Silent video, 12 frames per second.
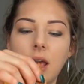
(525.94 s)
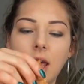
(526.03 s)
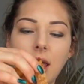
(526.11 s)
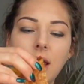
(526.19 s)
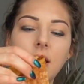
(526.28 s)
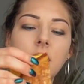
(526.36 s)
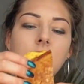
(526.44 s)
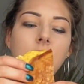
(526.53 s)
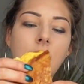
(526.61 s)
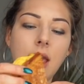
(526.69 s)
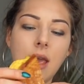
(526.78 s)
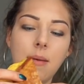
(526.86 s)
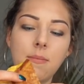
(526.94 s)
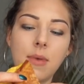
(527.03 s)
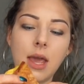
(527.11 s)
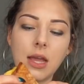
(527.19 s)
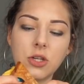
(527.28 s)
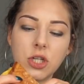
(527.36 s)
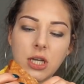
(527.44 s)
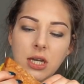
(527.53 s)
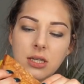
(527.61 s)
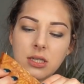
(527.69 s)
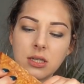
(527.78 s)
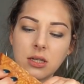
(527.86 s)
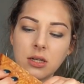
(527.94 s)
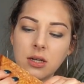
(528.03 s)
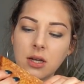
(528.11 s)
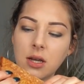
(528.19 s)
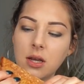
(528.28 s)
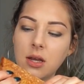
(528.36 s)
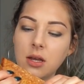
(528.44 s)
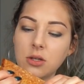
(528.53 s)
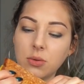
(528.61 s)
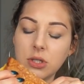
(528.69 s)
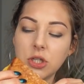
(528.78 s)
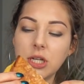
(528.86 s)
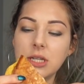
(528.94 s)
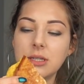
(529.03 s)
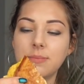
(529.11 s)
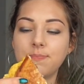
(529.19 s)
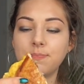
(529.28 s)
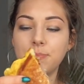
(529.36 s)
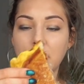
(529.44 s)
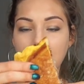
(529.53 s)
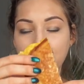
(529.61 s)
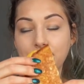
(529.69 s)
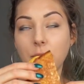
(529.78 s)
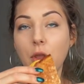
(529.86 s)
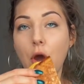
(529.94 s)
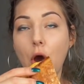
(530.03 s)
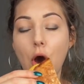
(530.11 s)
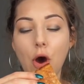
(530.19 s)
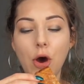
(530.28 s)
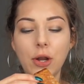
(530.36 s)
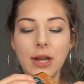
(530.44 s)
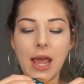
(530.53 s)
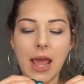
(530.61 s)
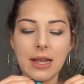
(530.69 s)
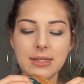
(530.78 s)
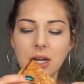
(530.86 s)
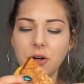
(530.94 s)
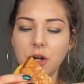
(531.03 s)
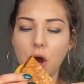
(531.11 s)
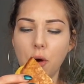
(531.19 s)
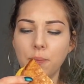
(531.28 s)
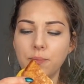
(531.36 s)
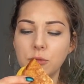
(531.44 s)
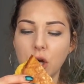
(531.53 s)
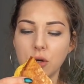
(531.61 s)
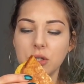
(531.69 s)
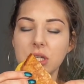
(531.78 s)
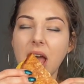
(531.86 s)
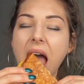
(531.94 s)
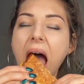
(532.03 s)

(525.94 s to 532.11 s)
Egg, ham, and cheese, Swiss cheese, but on a sourdough toast.